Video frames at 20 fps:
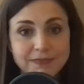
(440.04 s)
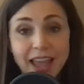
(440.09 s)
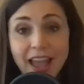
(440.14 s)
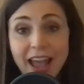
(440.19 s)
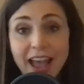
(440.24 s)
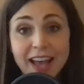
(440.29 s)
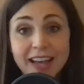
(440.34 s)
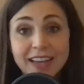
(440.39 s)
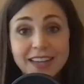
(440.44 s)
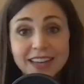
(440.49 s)

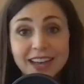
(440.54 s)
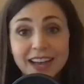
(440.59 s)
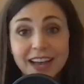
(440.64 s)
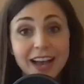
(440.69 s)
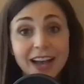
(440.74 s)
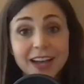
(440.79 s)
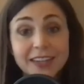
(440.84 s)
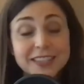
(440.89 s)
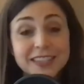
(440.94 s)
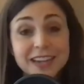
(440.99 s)
And
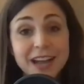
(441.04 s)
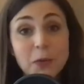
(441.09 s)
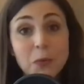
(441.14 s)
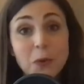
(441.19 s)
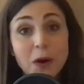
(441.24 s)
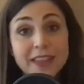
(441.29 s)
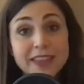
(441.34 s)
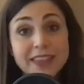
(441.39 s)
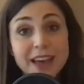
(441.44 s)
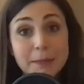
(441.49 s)
did I
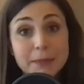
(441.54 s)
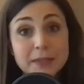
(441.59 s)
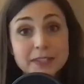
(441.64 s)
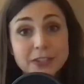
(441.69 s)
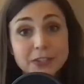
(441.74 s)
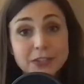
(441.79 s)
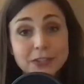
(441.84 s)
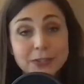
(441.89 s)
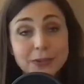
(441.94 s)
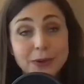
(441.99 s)
want that
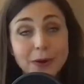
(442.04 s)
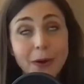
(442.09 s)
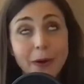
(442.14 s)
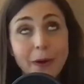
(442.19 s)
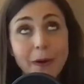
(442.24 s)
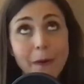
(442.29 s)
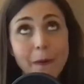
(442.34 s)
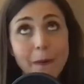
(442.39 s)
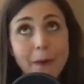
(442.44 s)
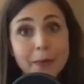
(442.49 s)
position?
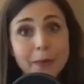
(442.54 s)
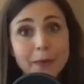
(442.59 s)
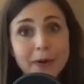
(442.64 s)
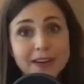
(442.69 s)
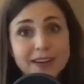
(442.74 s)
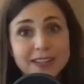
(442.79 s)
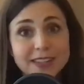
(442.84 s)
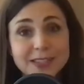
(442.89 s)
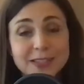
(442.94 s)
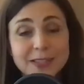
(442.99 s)
Oh, I
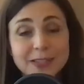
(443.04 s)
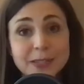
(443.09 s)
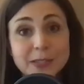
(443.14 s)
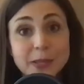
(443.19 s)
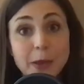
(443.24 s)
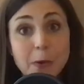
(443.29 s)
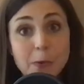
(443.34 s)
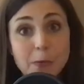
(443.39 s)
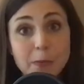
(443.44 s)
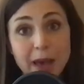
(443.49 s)
wanted it
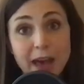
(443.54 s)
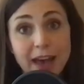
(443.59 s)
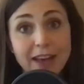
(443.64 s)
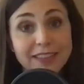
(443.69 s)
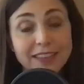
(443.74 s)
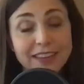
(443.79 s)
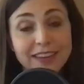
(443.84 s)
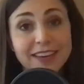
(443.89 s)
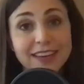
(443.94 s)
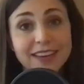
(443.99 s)
so
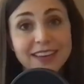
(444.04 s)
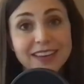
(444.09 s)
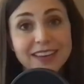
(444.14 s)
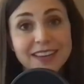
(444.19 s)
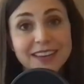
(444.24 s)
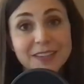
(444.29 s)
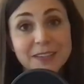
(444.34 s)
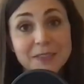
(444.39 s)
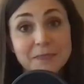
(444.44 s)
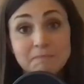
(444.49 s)
badly.
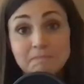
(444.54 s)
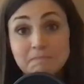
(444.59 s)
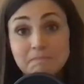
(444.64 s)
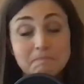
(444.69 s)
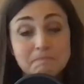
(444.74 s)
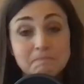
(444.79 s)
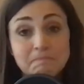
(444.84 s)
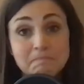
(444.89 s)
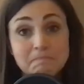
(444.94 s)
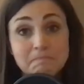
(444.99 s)

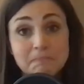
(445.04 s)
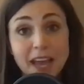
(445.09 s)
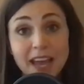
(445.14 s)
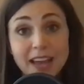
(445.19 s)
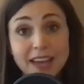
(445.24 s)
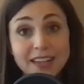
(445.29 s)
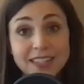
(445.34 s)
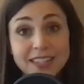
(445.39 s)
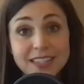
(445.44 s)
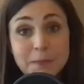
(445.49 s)

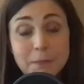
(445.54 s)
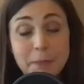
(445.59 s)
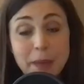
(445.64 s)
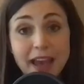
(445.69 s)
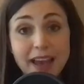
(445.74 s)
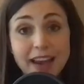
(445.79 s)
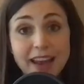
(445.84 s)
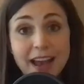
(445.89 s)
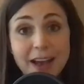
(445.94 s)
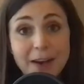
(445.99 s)
And it didn't
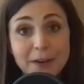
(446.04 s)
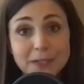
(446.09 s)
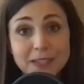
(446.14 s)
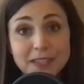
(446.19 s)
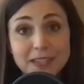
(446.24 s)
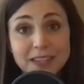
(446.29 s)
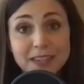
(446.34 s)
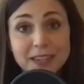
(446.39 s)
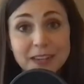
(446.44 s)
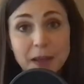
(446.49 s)
pan out.
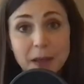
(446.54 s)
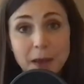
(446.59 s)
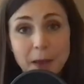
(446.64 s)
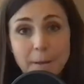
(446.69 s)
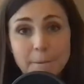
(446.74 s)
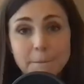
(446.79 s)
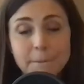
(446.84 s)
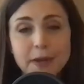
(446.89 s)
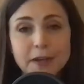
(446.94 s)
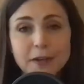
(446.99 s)

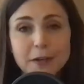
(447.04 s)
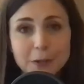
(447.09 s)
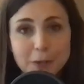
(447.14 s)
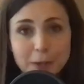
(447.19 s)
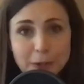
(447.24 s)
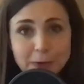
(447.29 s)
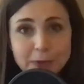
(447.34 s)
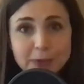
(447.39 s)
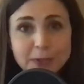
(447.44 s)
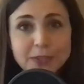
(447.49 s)
But
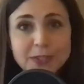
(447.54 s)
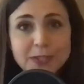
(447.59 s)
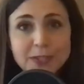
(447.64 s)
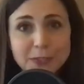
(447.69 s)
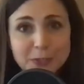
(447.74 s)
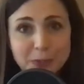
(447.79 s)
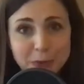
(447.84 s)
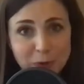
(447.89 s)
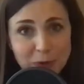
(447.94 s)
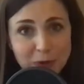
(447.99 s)
closed
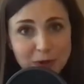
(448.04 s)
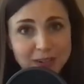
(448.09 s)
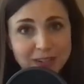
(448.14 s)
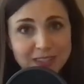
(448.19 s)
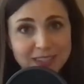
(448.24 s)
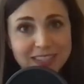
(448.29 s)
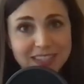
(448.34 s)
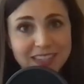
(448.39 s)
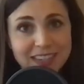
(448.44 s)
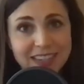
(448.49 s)

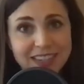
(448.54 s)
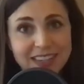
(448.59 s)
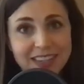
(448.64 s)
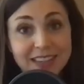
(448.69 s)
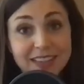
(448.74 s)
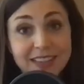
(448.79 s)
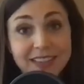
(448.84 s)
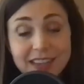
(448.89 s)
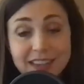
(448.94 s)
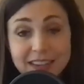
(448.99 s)
doors
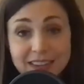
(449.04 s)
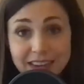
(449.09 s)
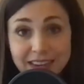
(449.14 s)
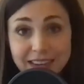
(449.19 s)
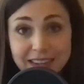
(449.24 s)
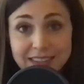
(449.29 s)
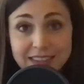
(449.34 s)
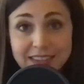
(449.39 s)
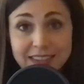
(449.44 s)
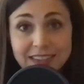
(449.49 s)
lead
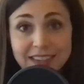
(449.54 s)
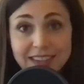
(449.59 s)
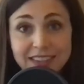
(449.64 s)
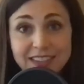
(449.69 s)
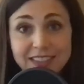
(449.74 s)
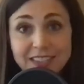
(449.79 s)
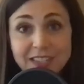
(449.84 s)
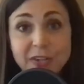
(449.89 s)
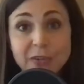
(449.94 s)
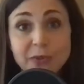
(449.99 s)
us
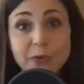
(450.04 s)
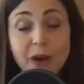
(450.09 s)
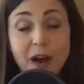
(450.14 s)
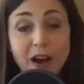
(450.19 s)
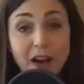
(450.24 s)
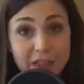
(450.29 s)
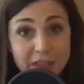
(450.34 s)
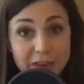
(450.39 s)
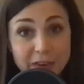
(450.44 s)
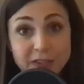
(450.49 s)
to
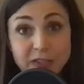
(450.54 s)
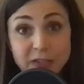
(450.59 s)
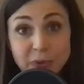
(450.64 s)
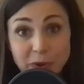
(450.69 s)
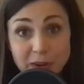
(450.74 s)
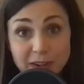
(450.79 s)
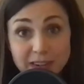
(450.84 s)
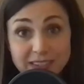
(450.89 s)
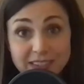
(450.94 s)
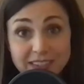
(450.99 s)
other
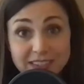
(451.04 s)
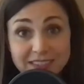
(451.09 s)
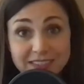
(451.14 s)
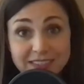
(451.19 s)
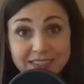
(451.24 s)
doors.